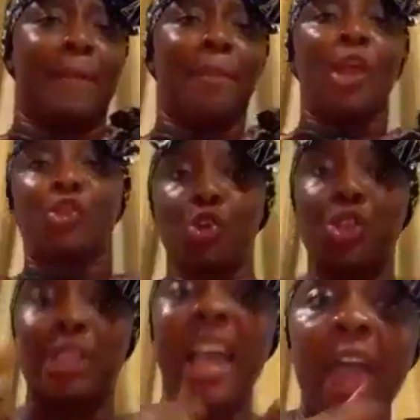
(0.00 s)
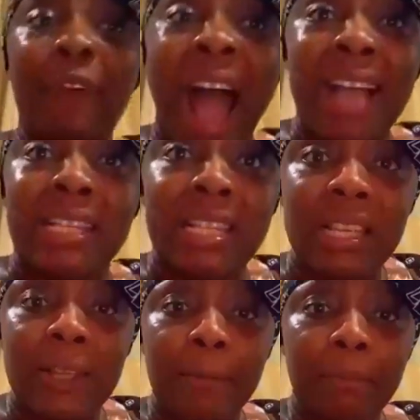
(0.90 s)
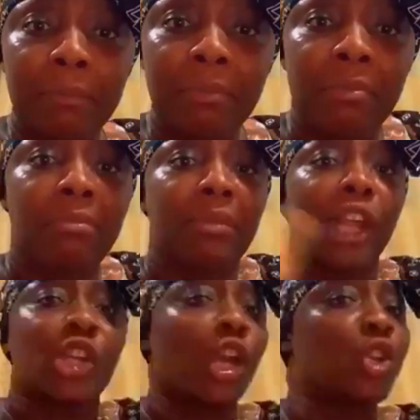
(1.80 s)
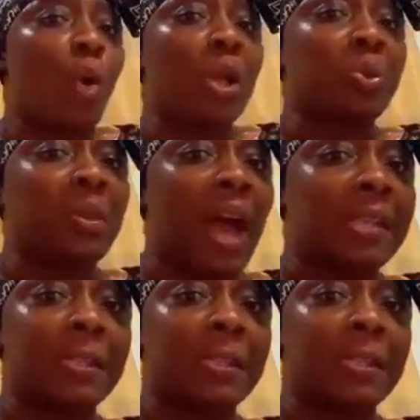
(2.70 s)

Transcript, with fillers: to save us. So he's always with us.